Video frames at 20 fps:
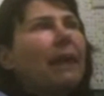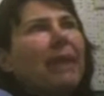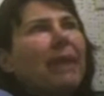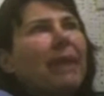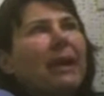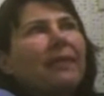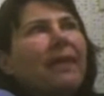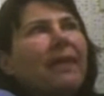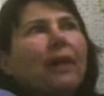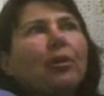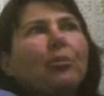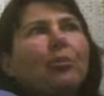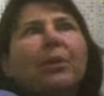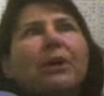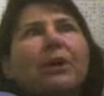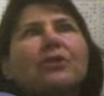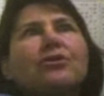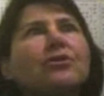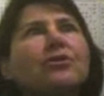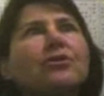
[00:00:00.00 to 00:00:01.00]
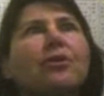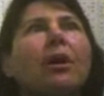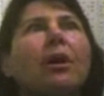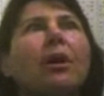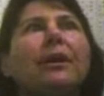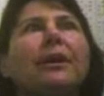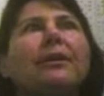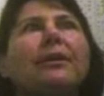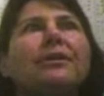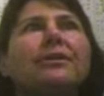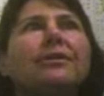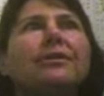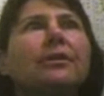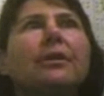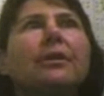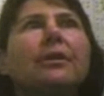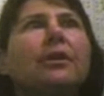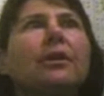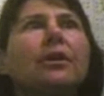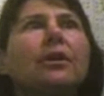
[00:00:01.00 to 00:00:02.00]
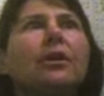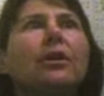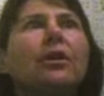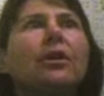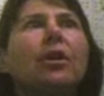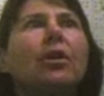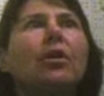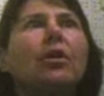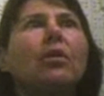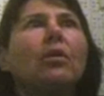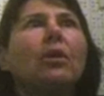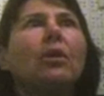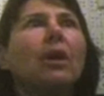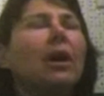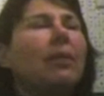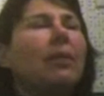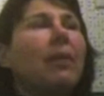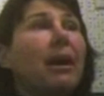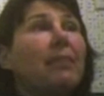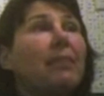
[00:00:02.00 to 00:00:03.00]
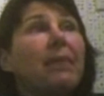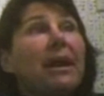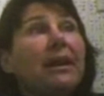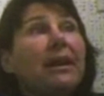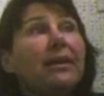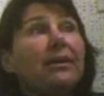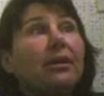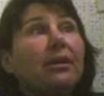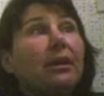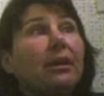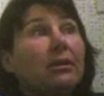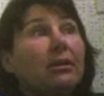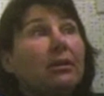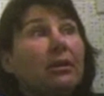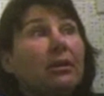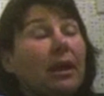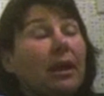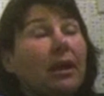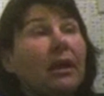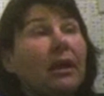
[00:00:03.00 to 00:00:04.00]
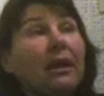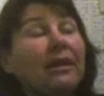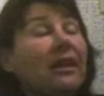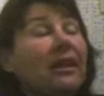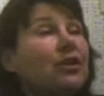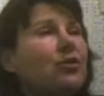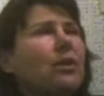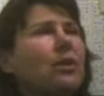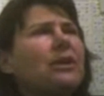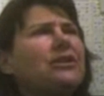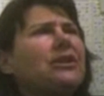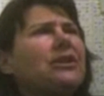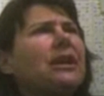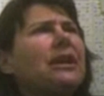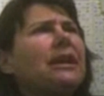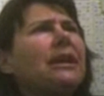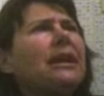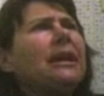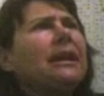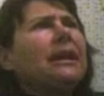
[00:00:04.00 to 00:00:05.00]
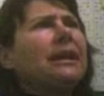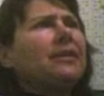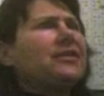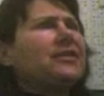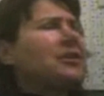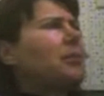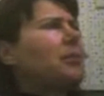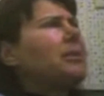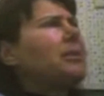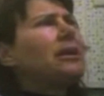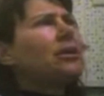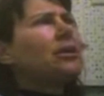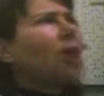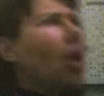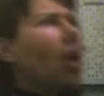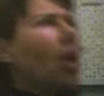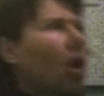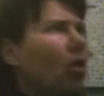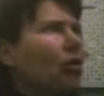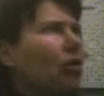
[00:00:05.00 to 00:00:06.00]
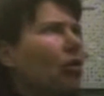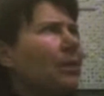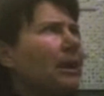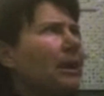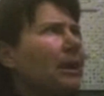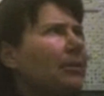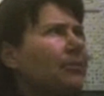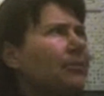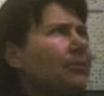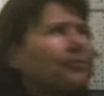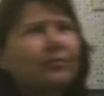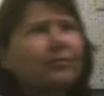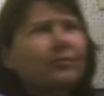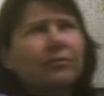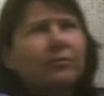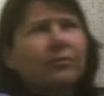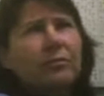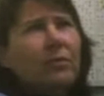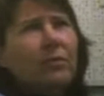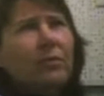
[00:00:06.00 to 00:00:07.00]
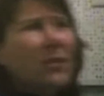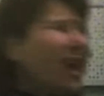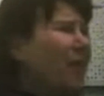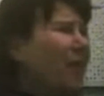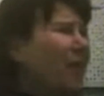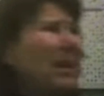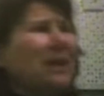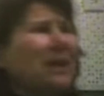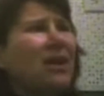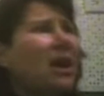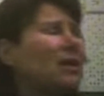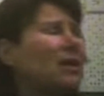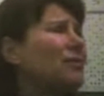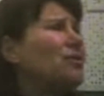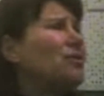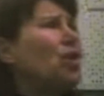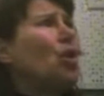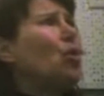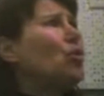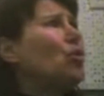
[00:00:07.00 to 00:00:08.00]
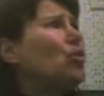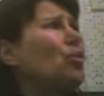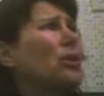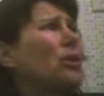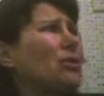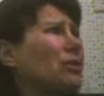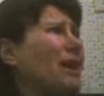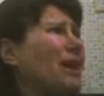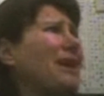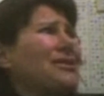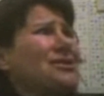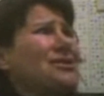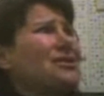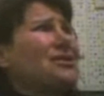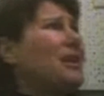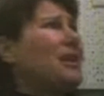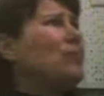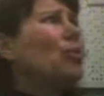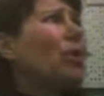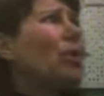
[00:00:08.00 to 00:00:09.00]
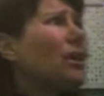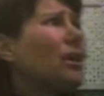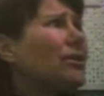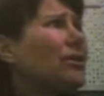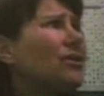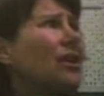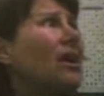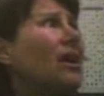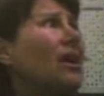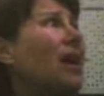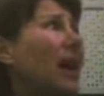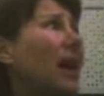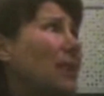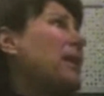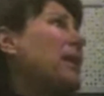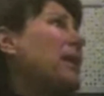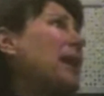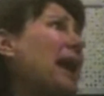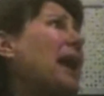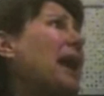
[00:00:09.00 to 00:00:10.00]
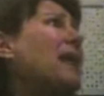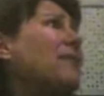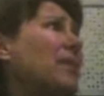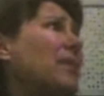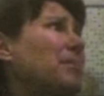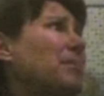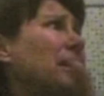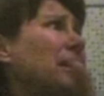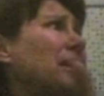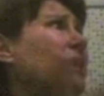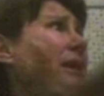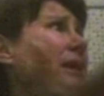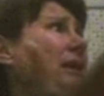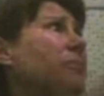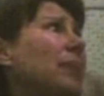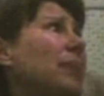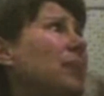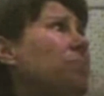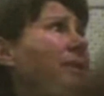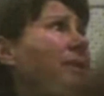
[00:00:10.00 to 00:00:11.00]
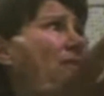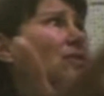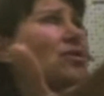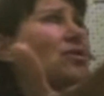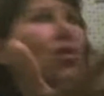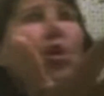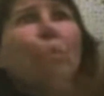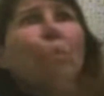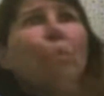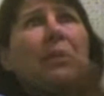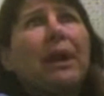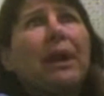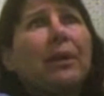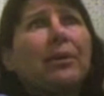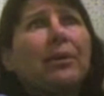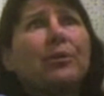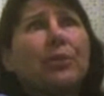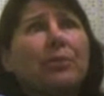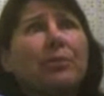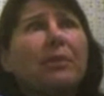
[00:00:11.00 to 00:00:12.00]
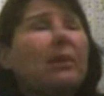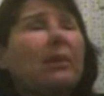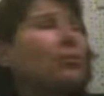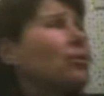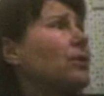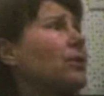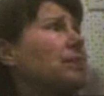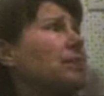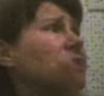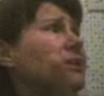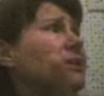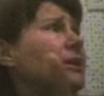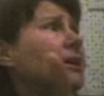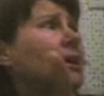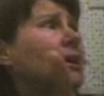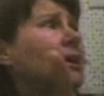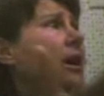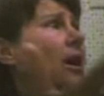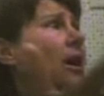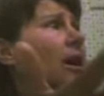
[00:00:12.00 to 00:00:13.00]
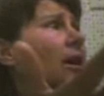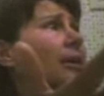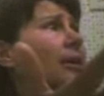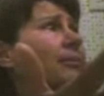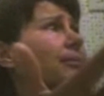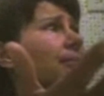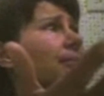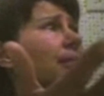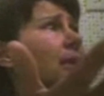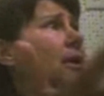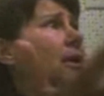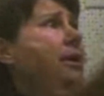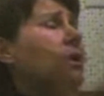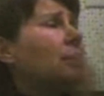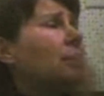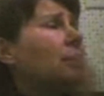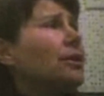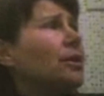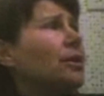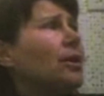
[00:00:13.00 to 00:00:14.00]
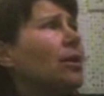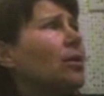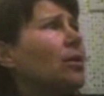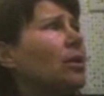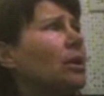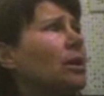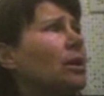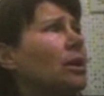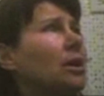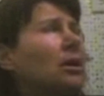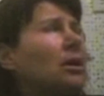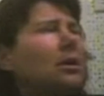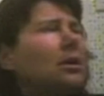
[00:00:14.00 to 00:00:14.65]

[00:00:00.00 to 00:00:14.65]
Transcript: May have had her picture on it. You know, that's why I say, if somebody had called me, I may not have known what her last name was. I may have. I mean, maybe if you told me, I would remember it. Do you remember the first name?